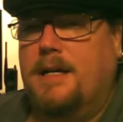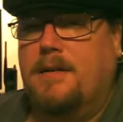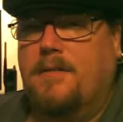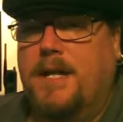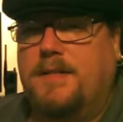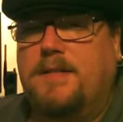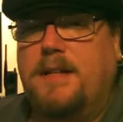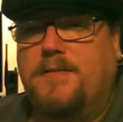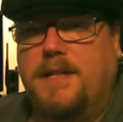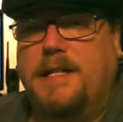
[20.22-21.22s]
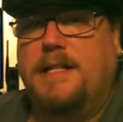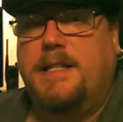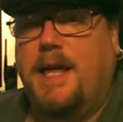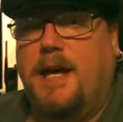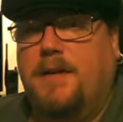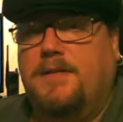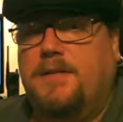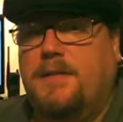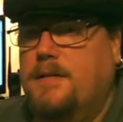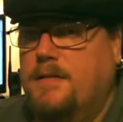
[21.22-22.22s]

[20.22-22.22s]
Great stuff cleaning the house.